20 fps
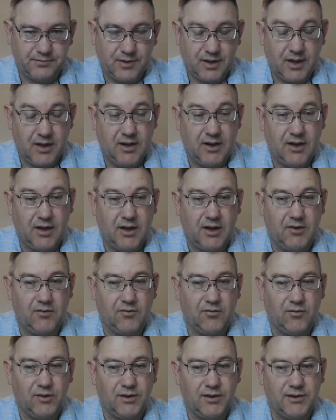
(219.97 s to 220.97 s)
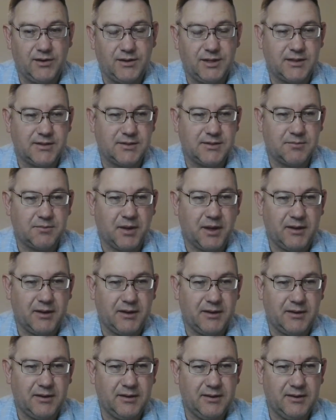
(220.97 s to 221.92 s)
And it really takes a bite.